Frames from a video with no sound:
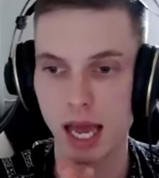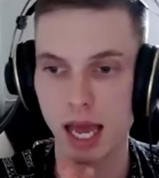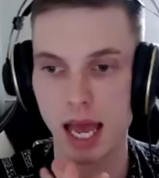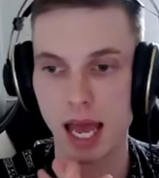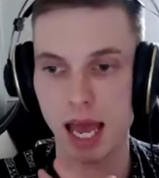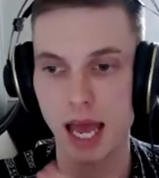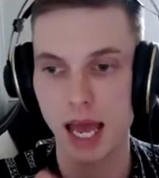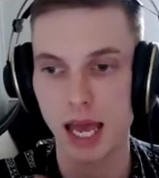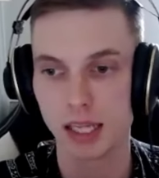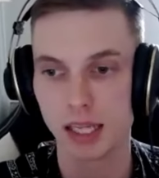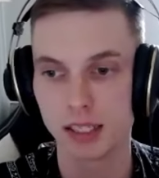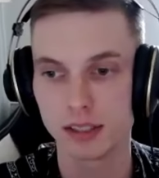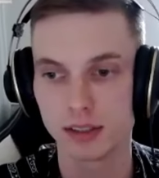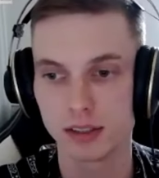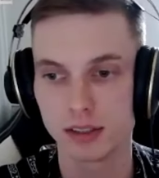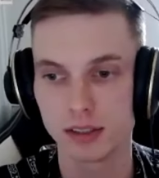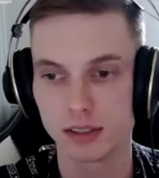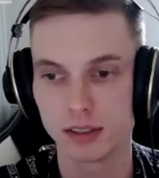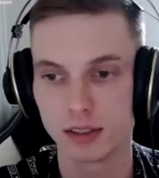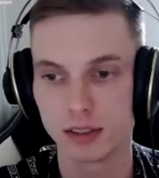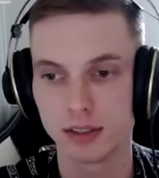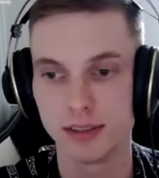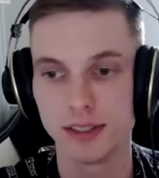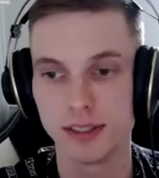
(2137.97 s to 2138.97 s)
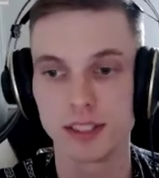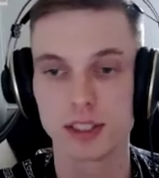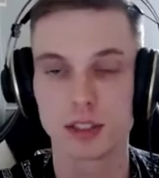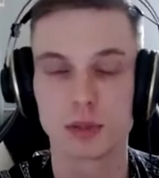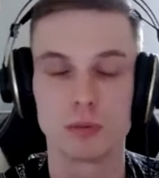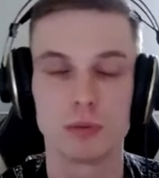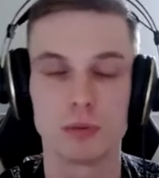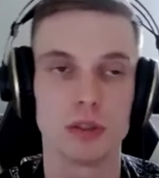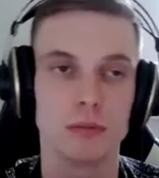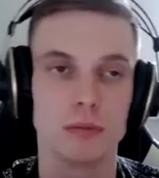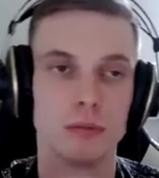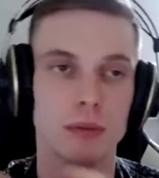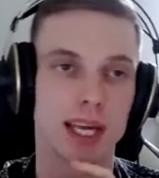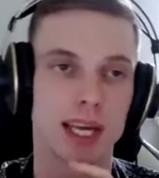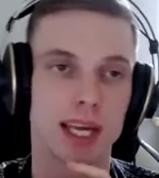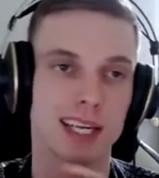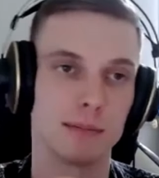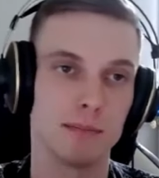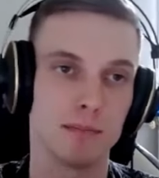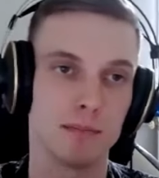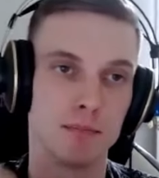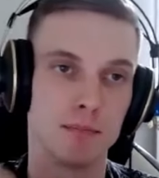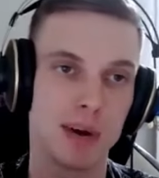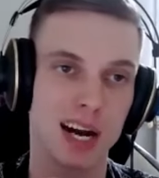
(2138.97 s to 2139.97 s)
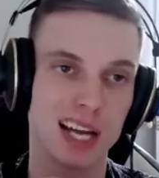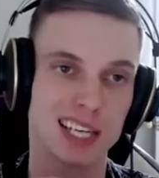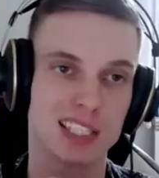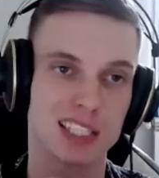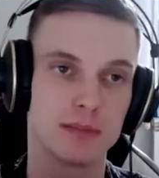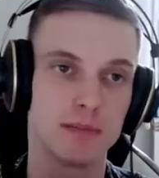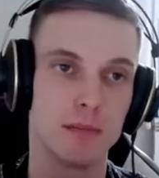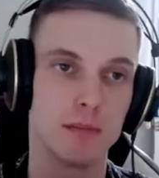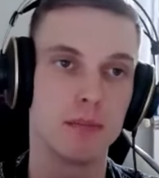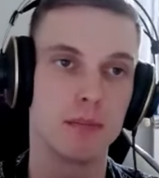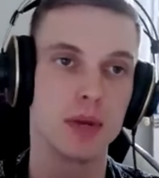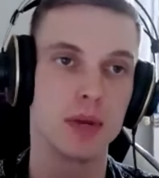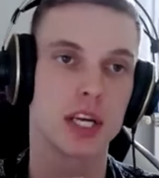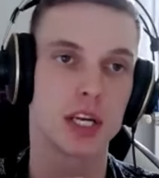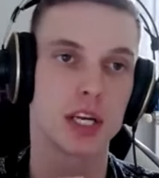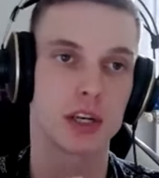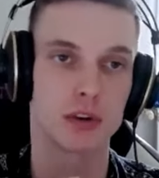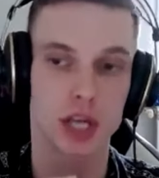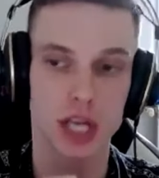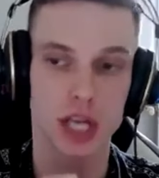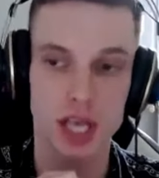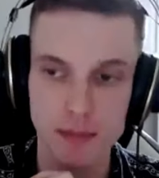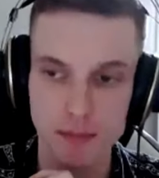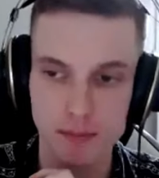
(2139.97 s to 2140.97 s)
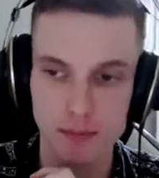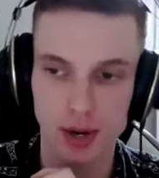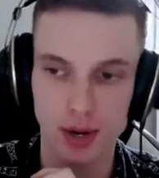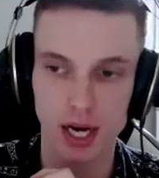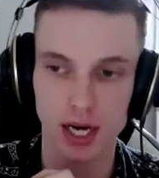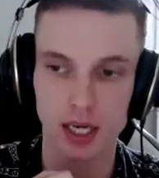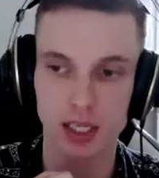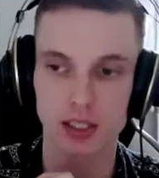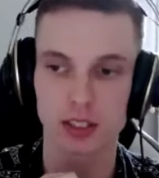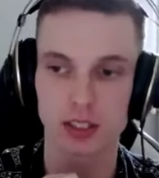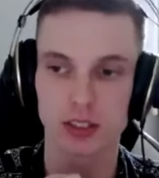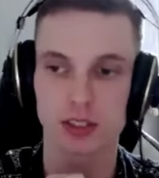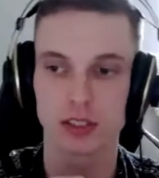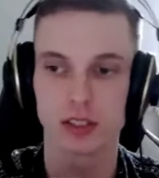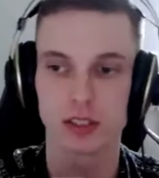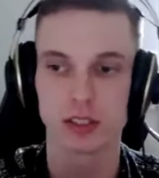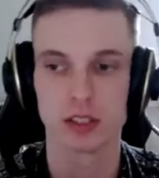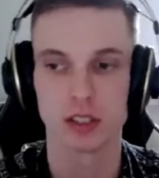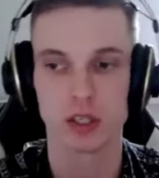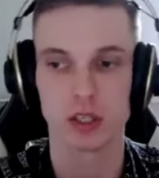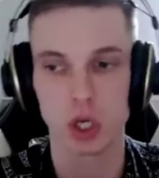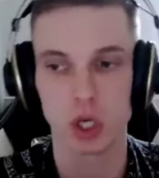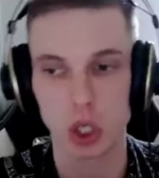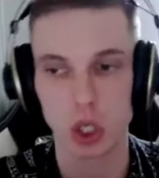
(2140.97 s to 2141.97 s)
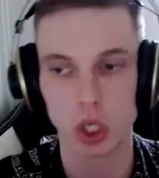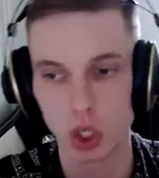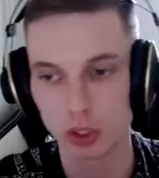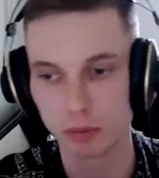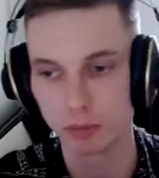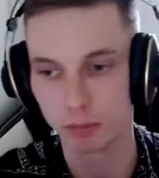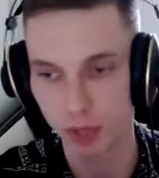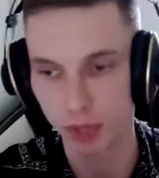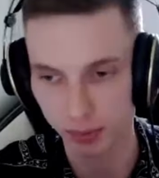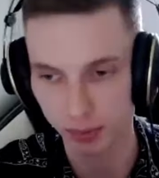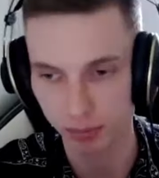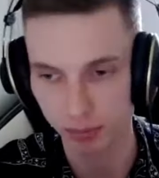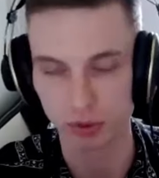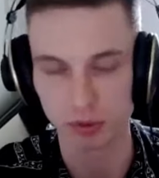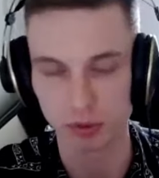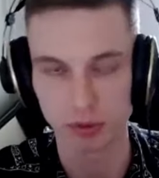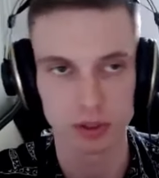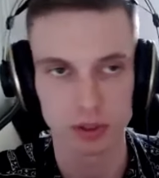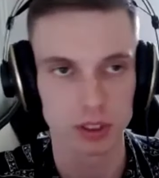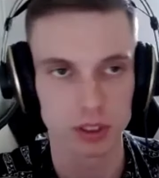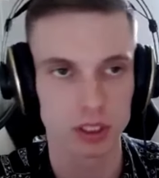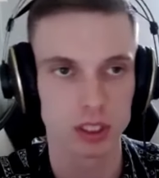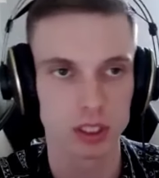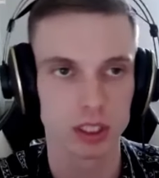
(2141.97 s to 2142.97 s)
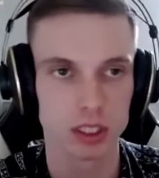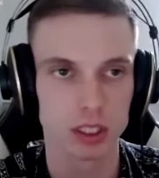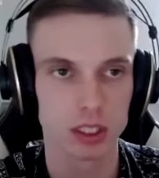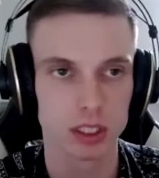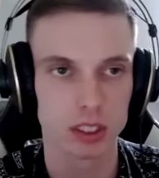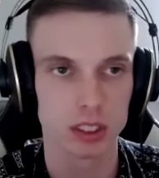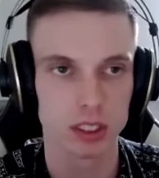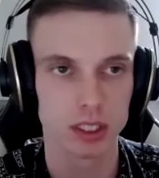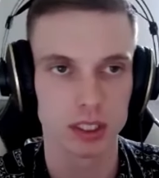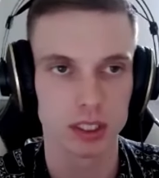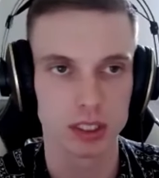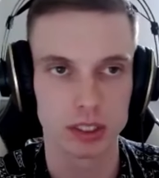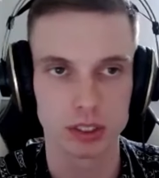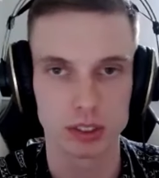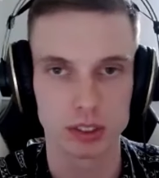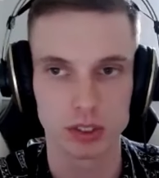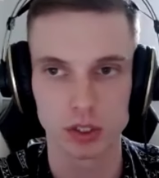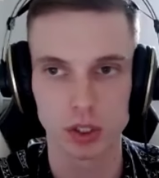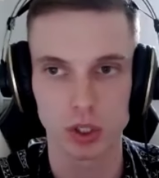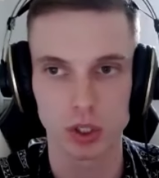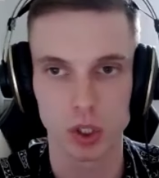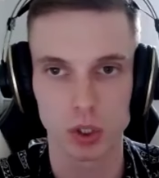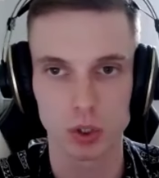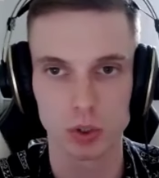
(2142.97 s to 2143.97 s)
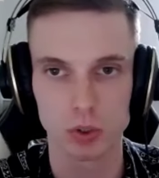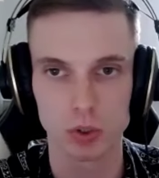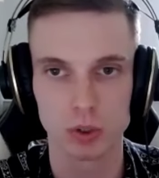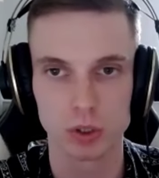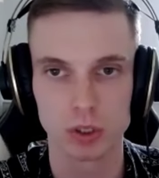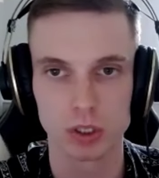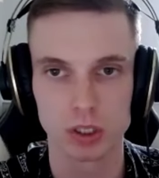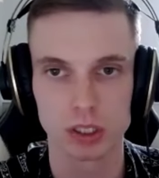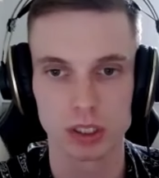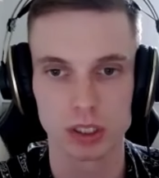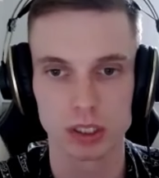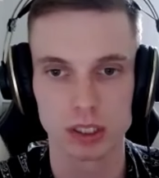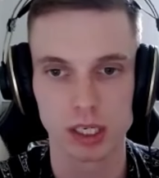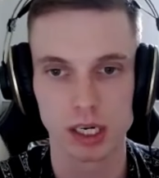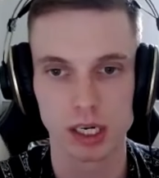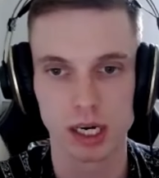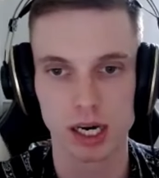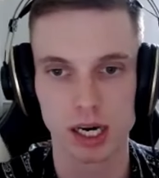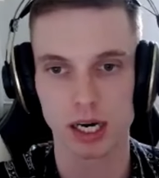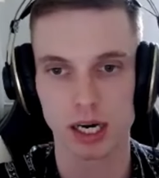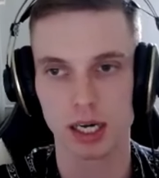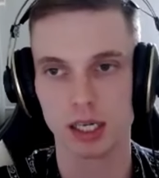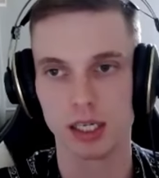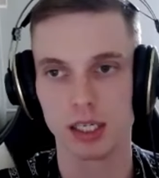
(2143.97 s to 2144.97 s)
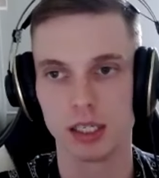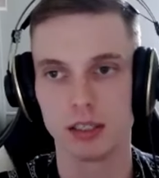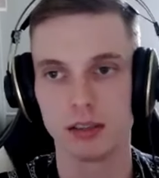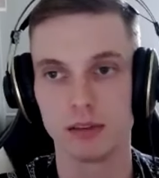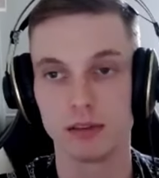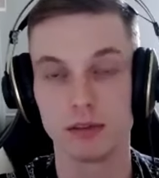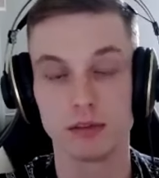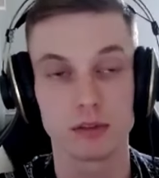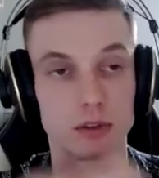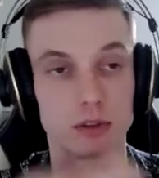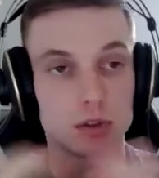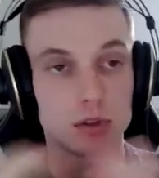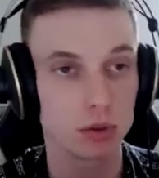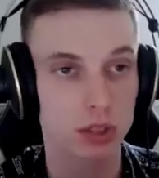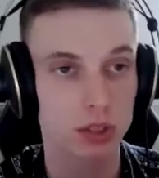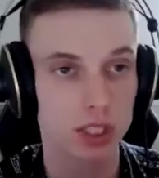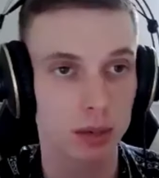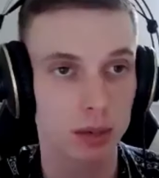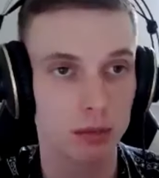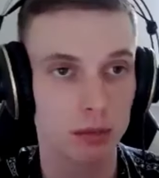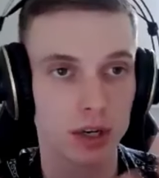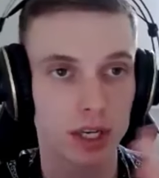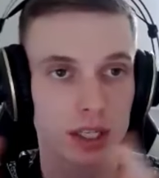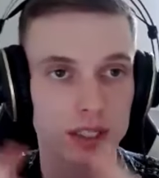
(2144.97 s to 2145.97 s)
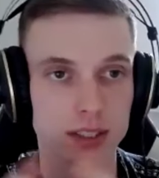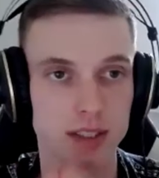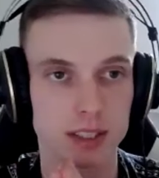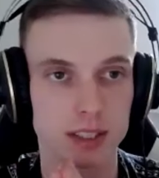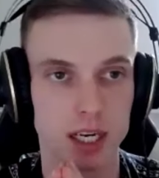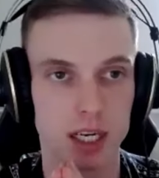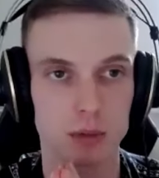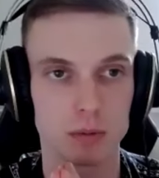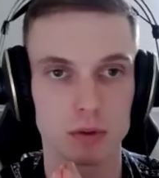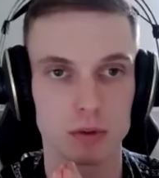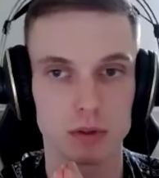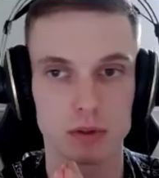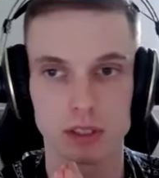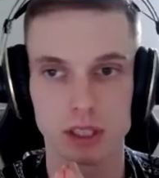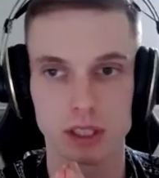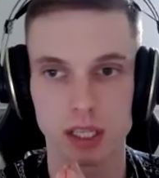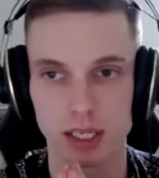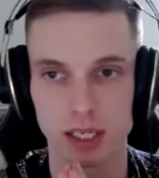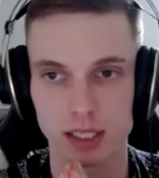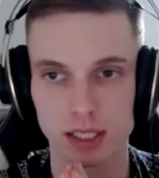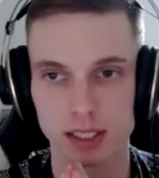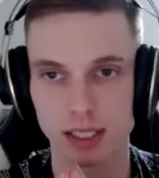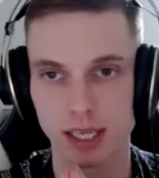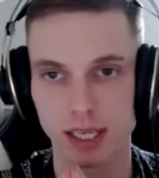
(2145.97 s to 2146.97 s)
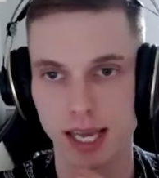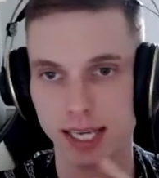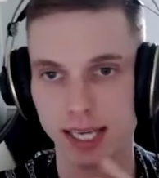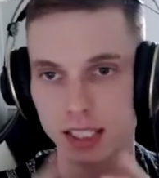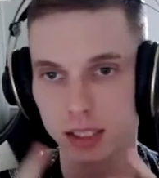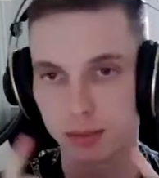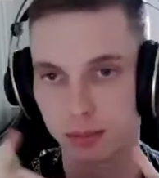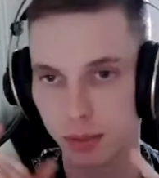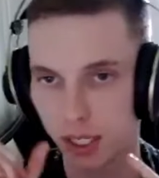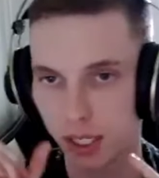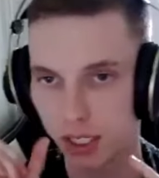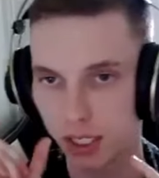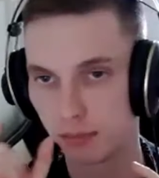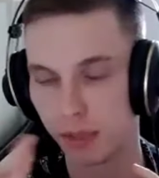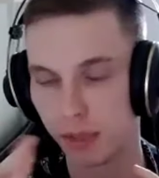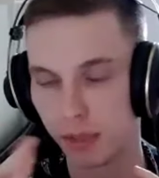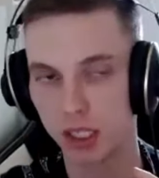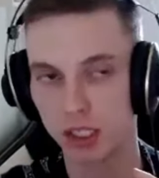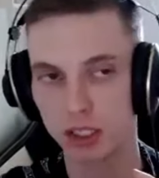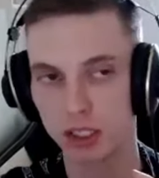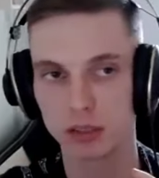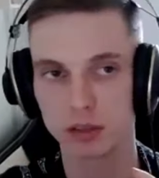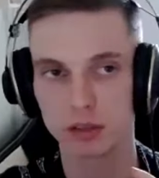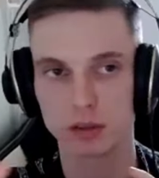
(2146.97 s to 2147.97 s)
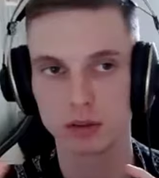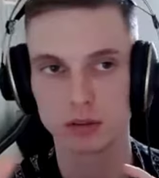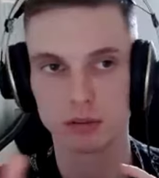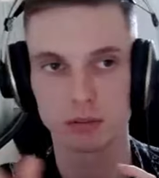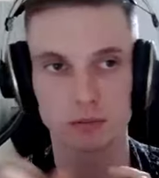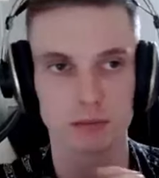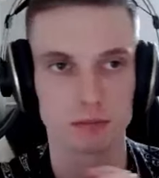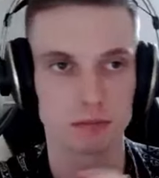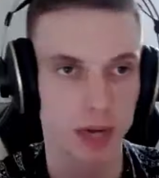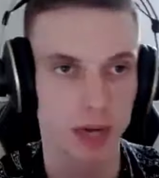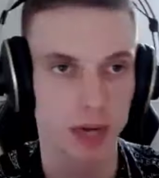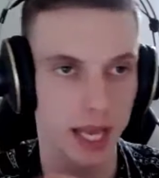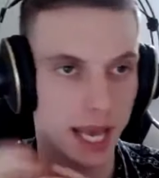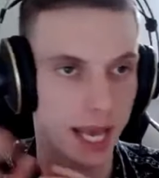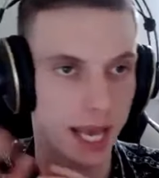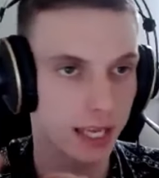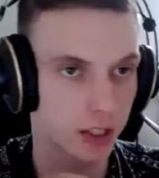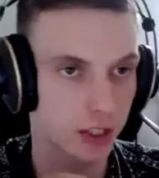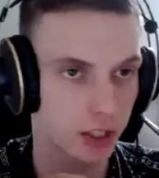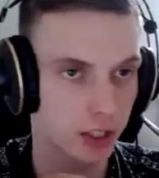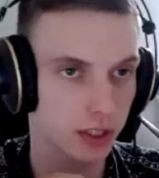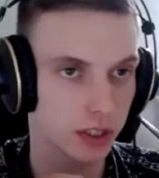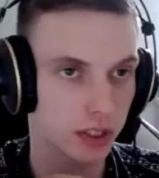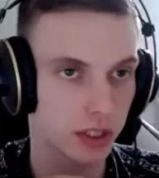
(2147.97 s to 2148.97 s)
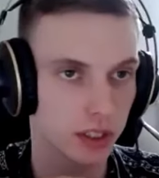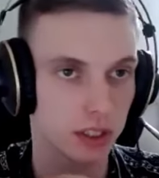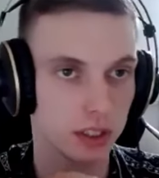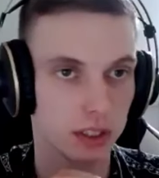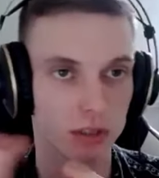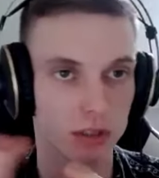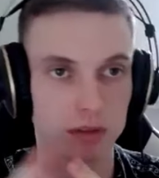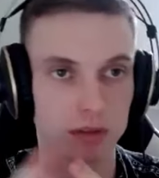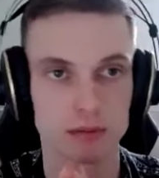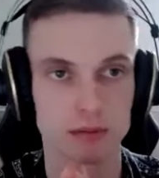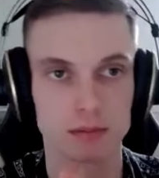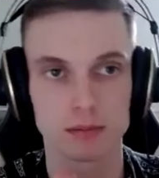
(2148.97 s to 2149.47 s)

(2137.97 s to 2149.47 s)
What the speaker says: And this will make much bigger impact on people. So to summarize, I want, like, expand my agency.